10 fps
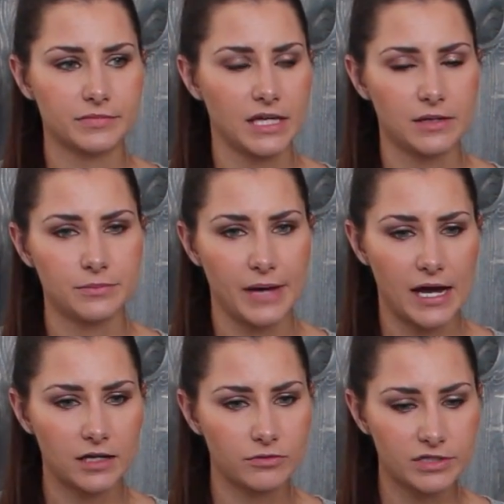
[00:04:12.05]
came
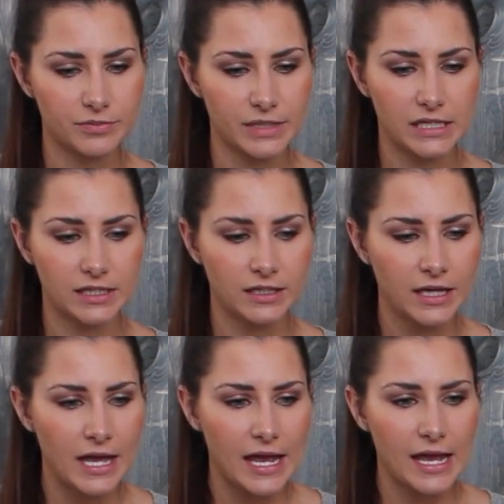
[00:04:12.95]
back with me,
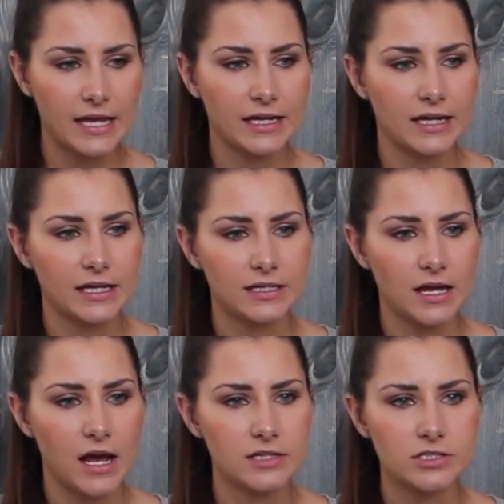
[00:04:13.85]
and
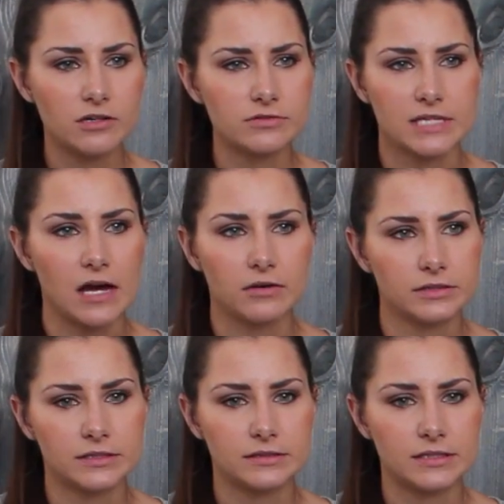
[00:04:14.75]
I don't
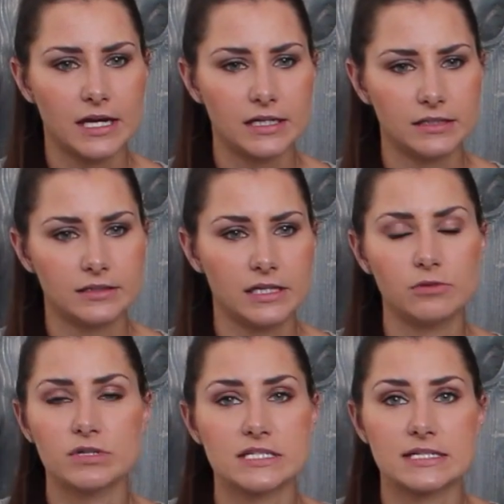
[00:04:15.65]
doubt that he
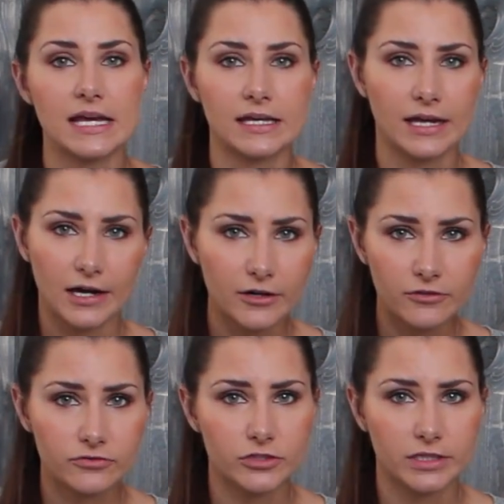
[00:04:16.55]
wasn't taken care
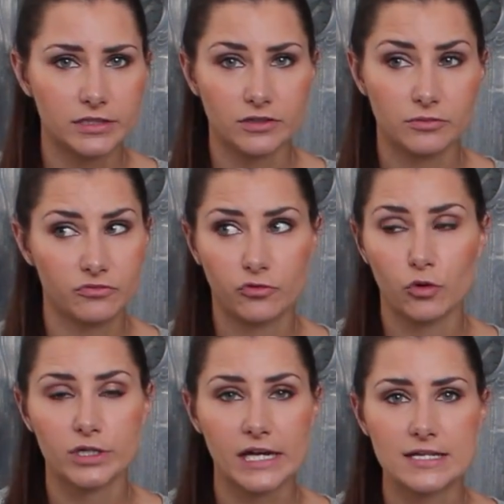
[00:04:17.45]
of during the
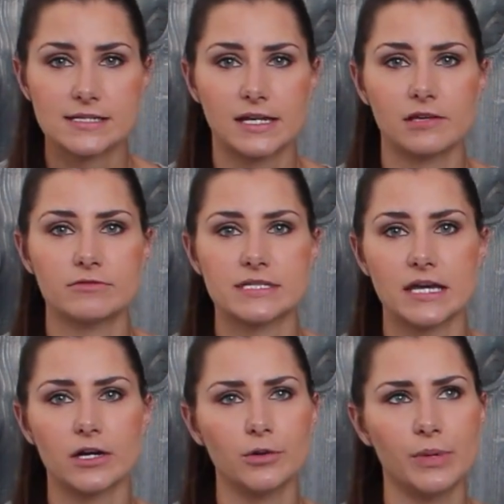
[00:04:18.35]
4 days that he was
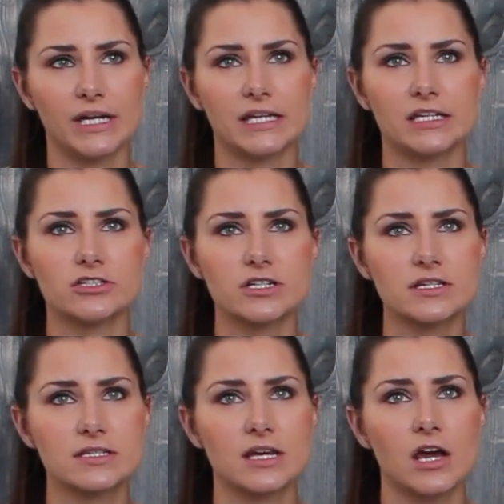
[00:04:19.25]
there, but he
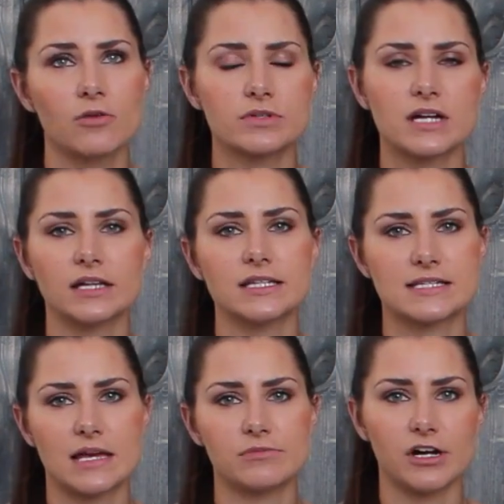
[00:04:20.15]
just was not the
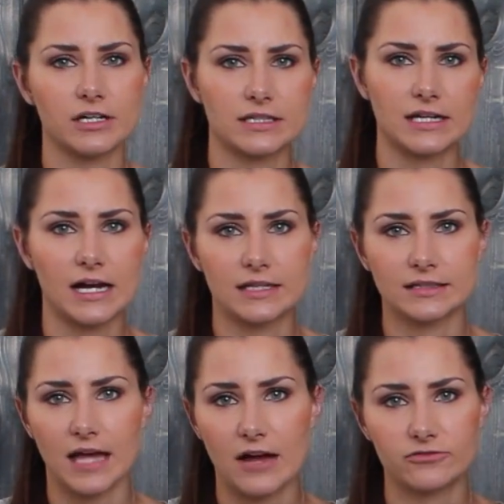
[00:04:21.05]
same dog that I
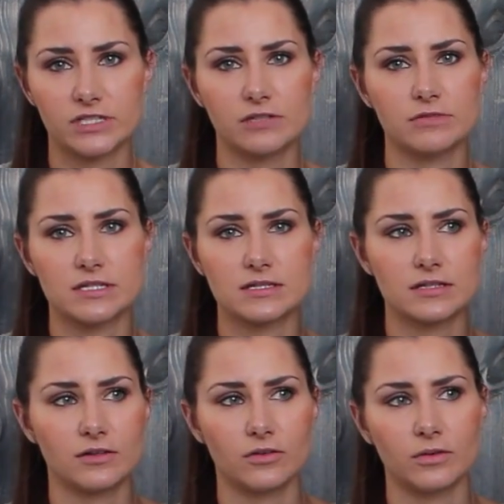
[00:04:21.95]
had left. He was
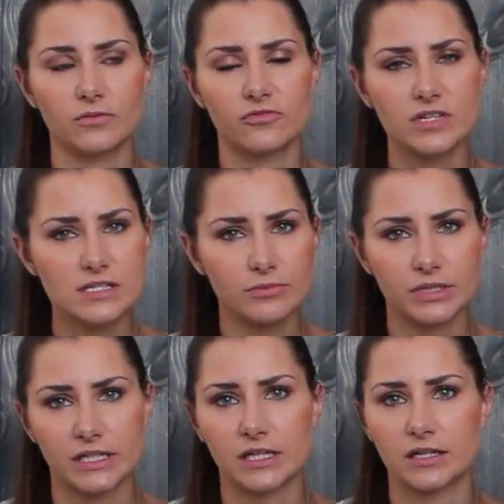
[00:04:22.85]

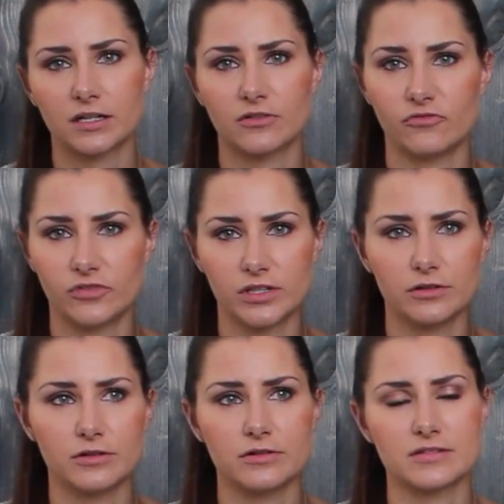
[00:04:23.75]
visibly
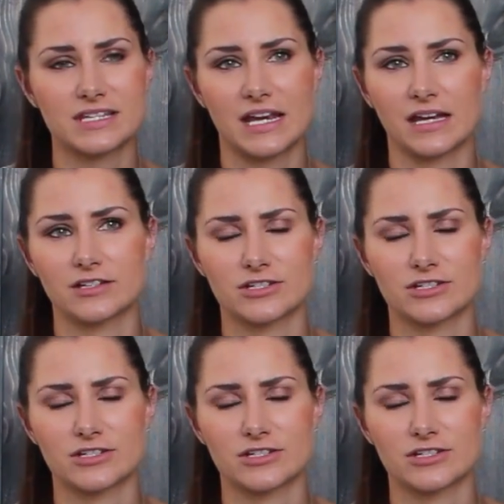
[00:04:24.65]
confused and